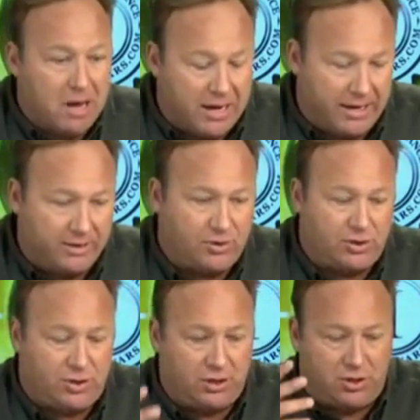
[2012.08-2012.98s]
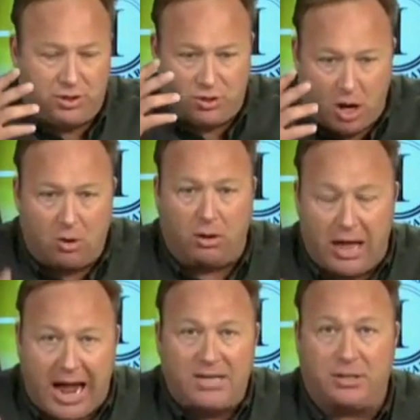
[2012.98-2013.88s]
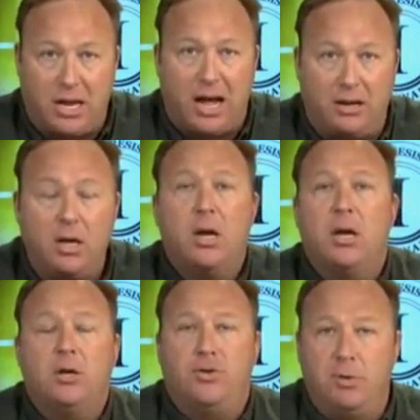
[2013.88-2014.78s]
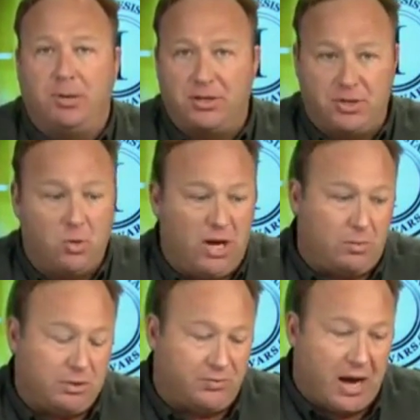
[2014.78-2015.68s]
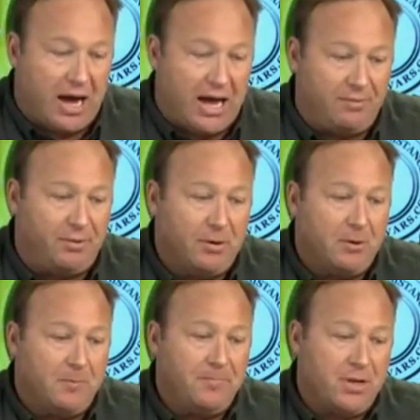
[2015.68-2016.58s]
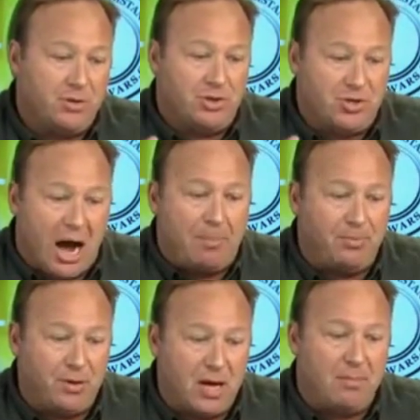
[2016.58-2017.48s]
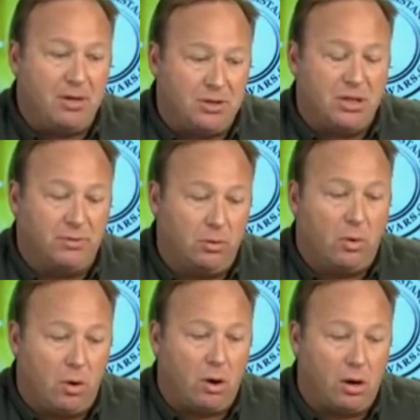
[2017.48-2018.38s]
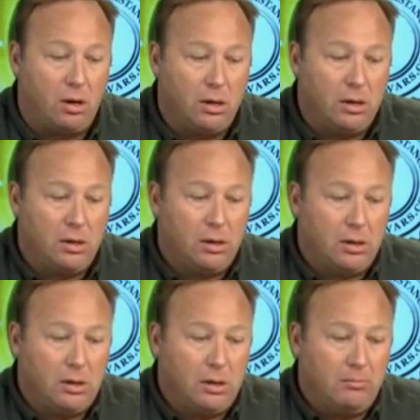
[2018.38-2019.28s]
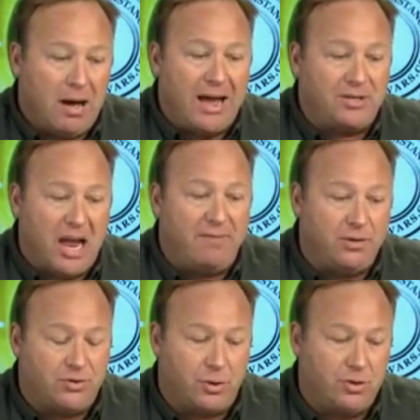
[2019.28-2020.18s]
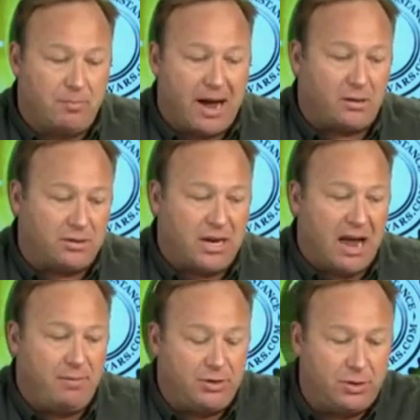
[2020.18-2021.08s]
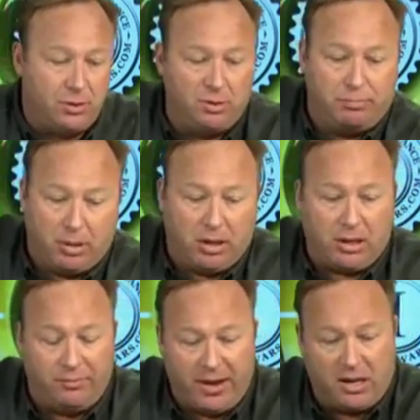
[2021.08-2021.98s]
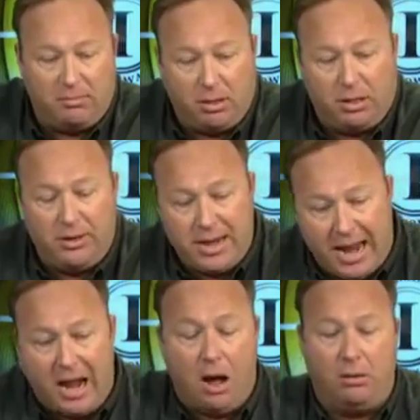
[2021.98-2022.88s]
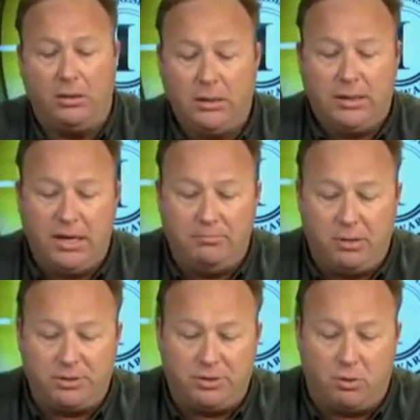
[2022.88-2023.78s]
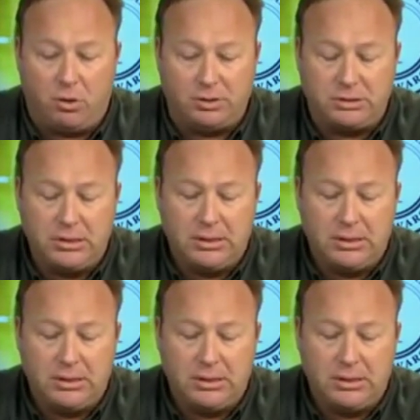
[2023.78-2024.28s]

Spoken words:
money. It's just total asinine. 2 + 2 = 5. Stop the coming civil war. My Savage Truth, Michael Savage, the new book available now in bookstores.